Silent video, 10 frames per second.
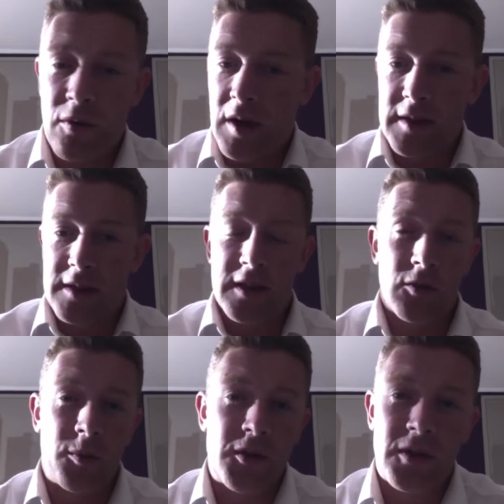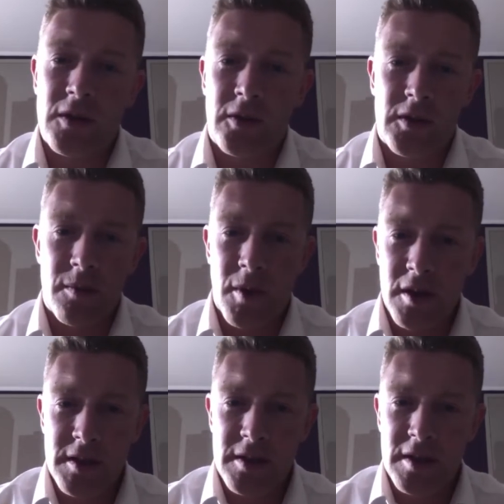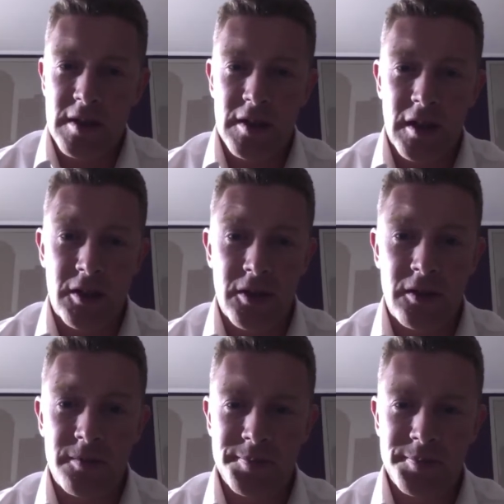as I said, almost as long as a master's dissertation,